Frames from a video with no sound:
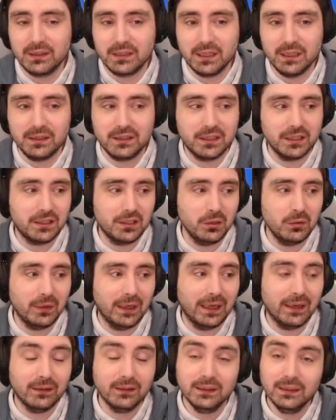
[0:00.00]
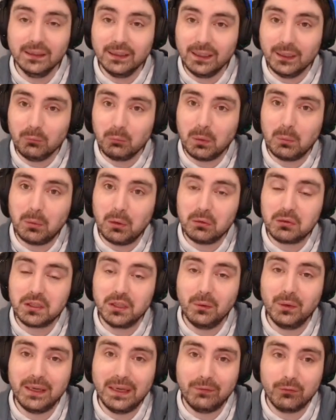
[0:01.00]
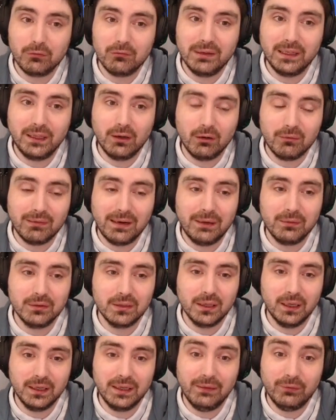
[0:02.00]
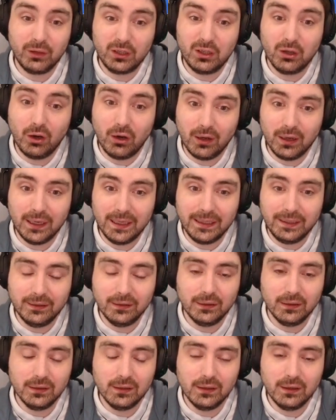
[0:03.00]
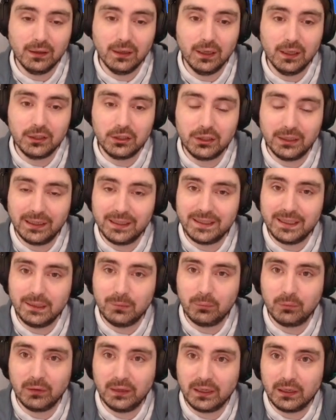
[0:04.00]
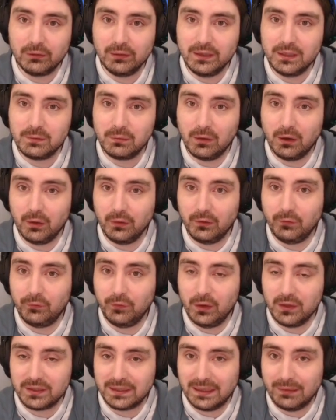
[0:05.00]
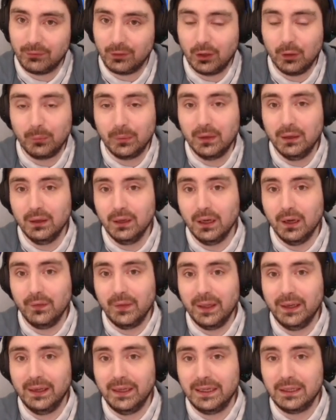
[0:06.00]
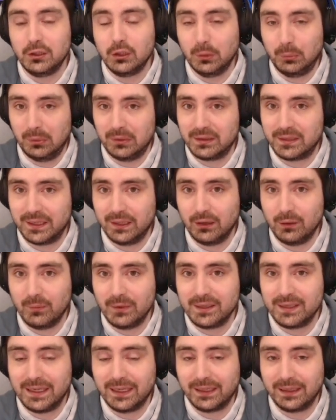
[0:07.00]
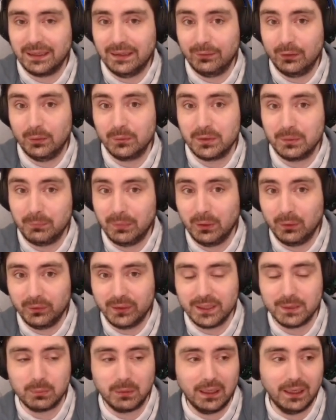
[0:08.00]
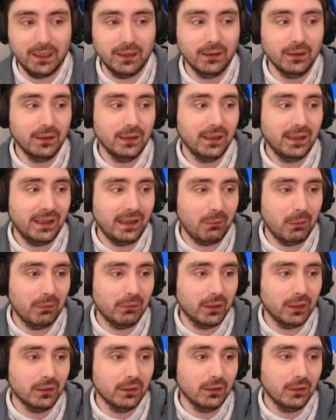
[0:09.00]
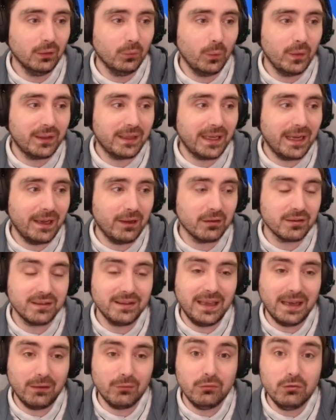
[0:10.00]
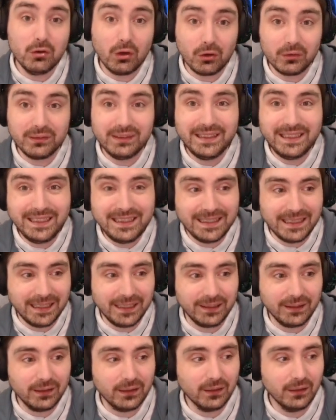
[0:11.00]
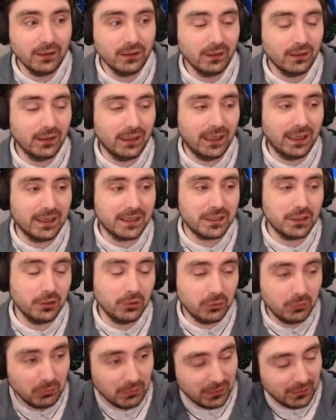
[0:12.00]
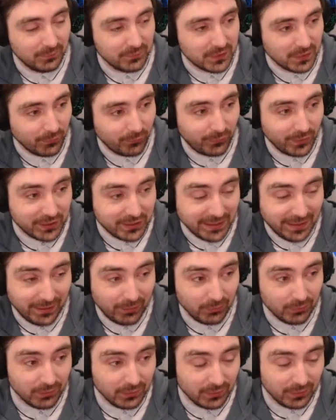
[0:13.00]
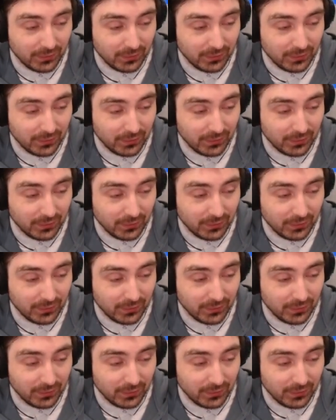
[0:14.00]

to do that. In Blood Bowl 2, I never got a agility increase on the first level up and then a double skill on my second level up to build this player. However, with Chaos now not needing to fish out